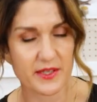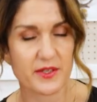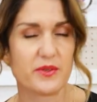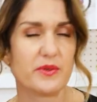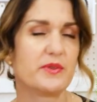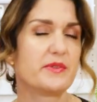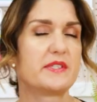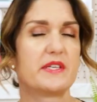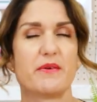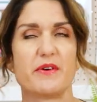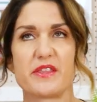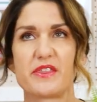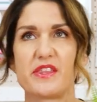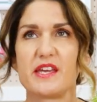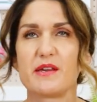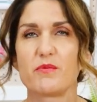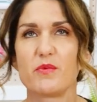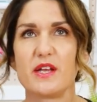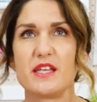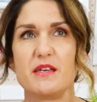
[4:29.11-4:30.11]
And also I
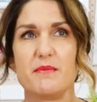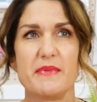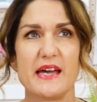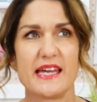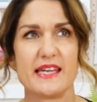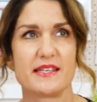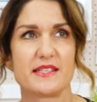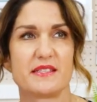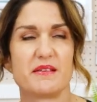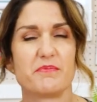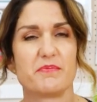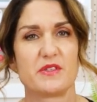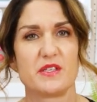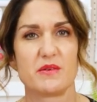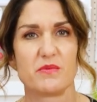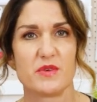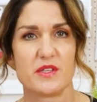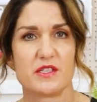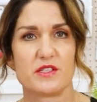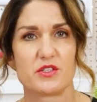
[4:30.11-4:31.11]
think when you make
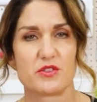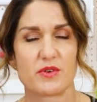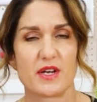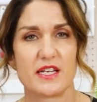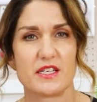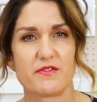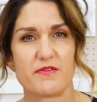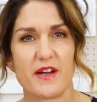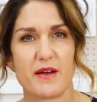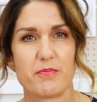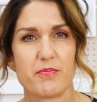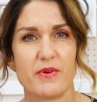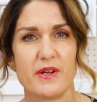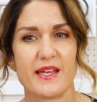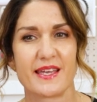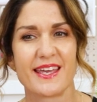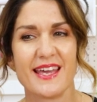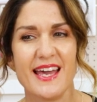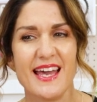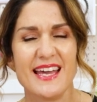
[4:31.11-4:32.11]
something with a stretch
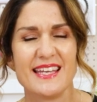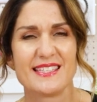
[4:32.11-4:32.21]
fabric,